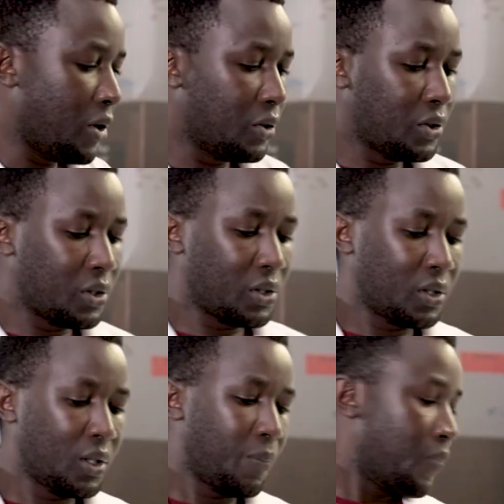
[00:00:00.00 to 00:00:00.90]

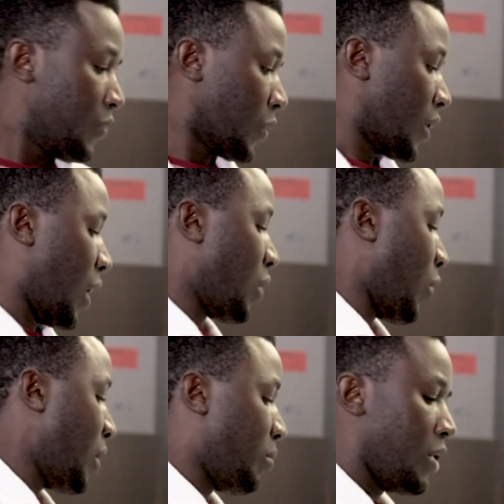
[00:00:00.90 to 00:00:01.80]
mils and
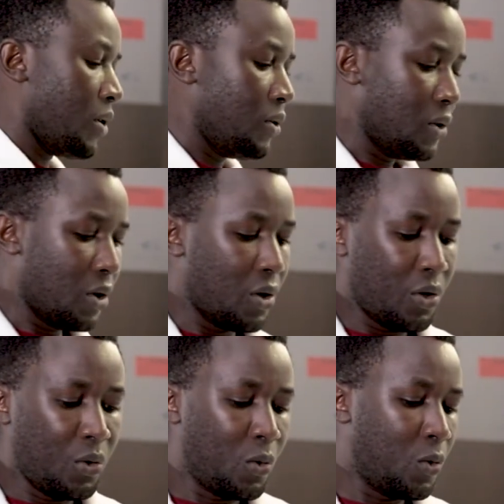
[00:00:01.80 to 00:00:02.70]
1 mil,
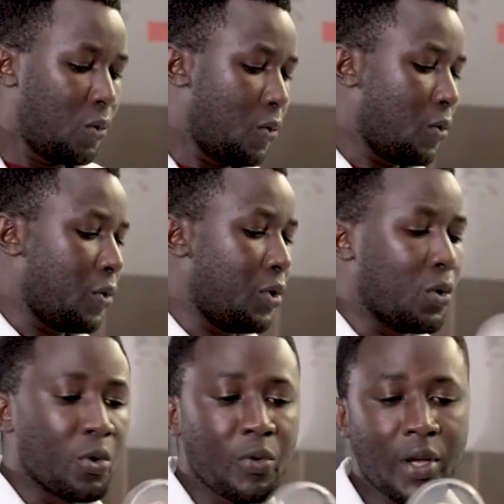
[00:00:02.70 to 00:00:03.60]
you
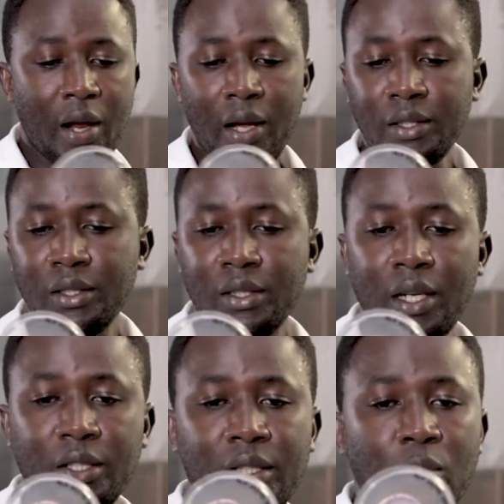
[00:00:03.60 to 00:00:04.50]
realize
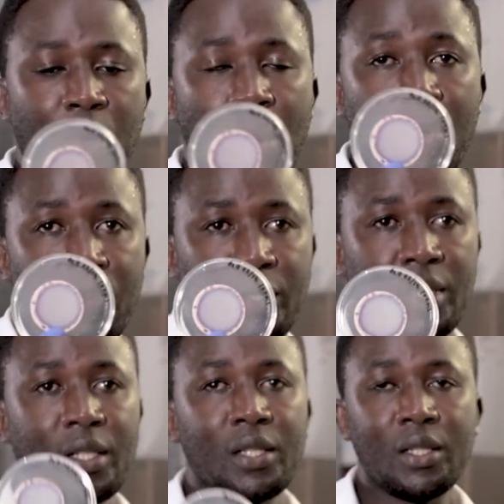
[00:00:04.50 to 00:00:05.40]
that where we
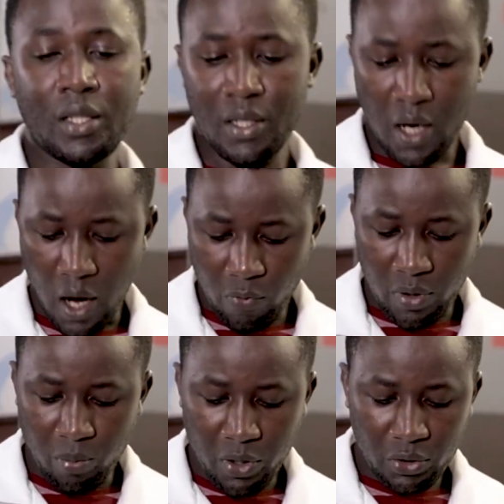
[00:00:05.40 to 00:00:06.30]
filtered
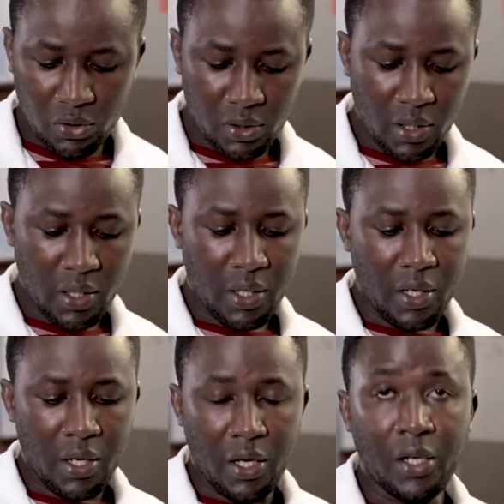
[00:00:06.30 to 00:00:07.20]
100 mils,
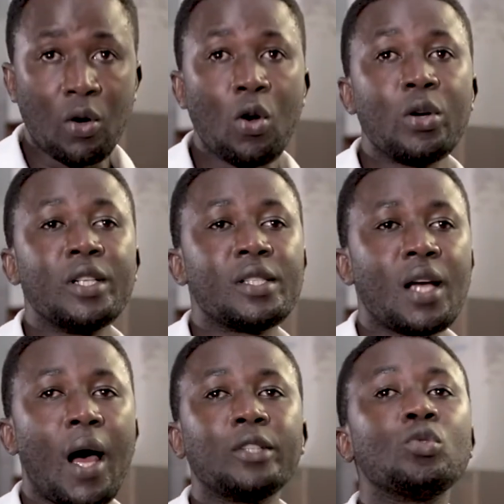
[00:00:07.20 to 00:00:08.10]
the colonies
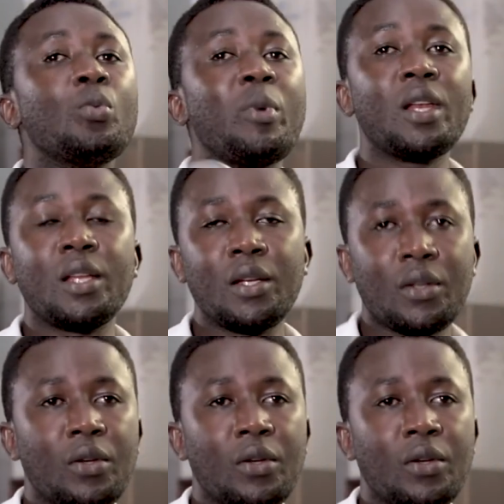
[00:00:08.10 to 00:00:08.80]
are too many.